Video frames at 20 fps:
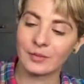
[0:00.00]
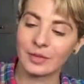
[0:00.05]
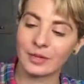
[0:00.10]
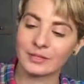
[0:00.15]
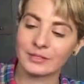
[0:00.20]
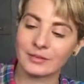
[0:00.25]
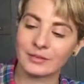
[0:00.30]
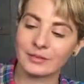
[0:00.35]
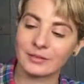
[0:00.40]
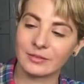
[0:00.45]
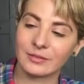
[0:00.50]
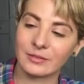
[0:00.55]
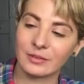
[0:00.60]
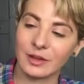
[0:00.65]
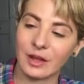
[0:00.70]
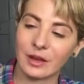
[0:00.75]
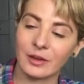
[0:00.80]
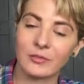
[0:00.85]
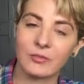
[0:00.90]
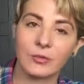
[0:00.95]
because it
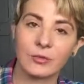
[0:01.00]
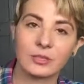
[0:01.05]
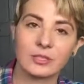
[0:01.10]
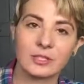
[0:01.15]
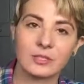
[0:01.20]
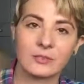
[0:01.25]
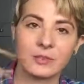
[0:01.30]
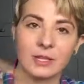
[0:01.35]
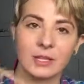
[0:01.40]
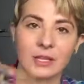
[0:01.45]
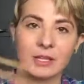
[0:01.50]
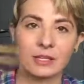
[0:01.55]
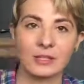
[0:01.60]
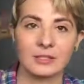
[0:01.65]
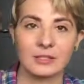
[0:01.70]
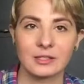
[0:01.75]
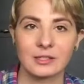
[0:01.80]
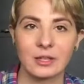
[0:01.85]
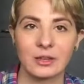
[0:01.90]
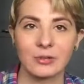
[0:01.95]
kind of forces me to
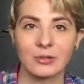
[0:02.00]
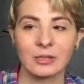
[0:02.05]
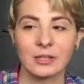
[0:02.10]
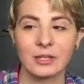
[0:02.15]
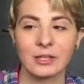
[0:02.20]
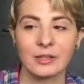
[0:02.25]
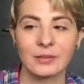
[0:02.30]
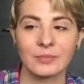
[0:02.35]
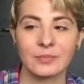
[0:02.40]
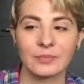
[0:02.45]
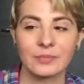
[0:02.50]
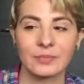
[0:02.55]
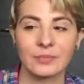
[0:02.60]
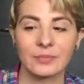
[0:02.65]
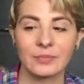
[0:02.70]
eat slowly